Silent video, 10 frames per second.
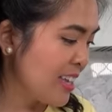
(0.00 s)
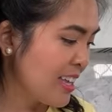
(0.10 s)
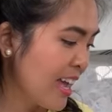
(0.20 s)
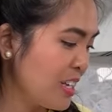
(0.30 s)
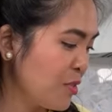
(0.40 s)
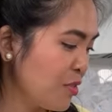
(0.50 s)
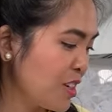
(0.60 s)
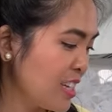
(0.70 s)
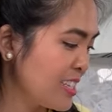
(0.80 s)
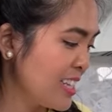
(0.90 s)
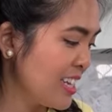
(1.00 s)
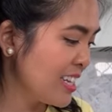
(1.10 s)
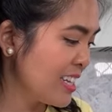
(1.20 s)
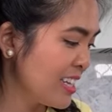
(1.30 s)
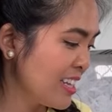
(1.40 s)
can you freeze it?
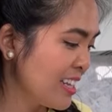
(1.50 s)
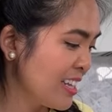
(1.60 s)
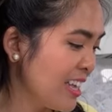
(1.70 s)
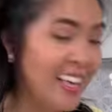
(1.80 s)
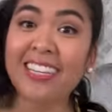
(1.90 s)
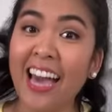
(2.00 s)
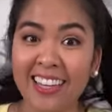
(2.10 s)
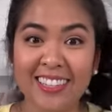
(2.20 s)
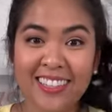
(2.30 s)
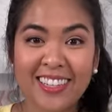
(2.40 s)
Yes.